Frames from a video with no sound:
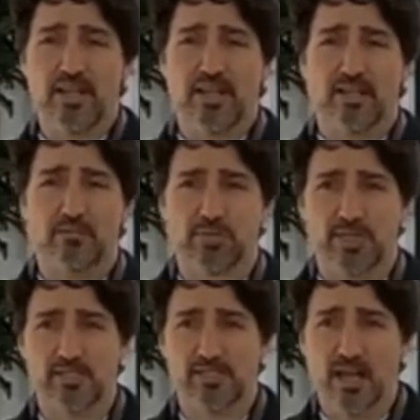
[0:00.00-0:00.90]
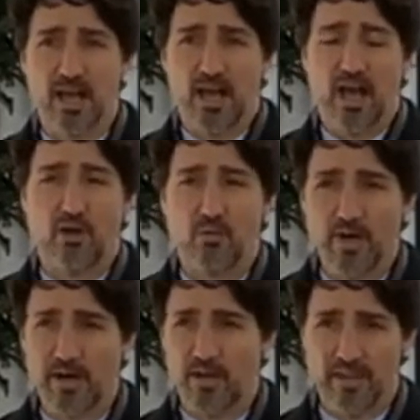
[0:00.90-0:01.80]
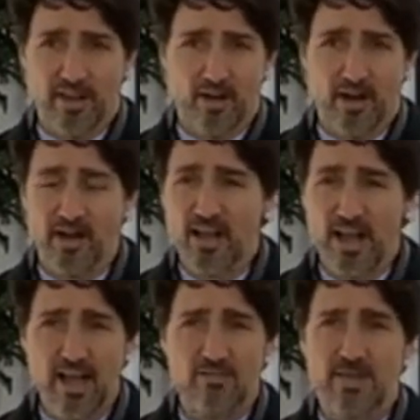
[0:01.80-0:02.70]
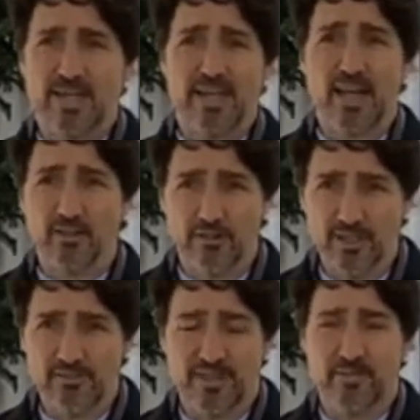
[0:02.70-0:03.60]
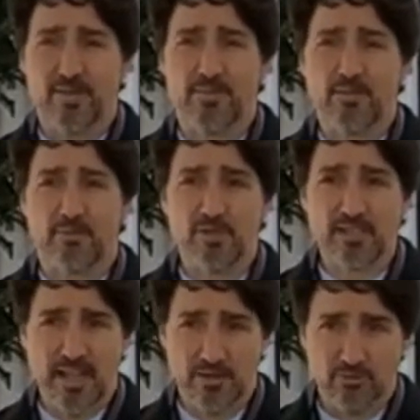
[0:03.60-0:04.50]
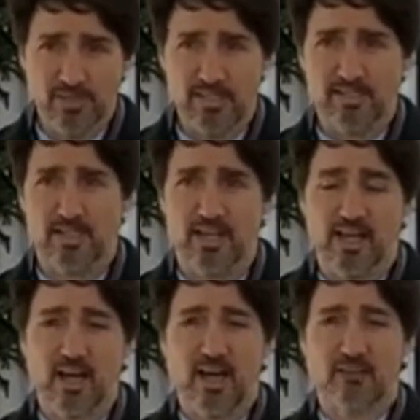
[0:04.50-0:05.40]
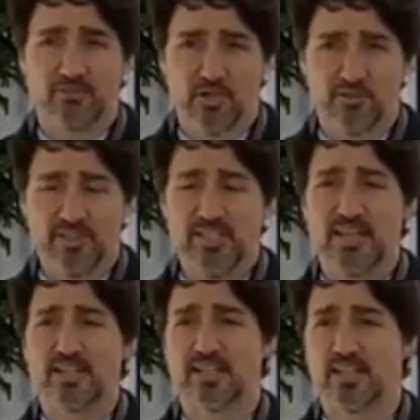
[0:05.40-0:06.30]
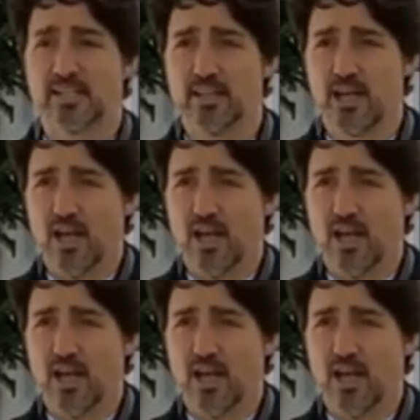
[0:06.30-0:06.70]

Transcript: in a place uh, where there are uh, many elderly family members at risk of COVID 19,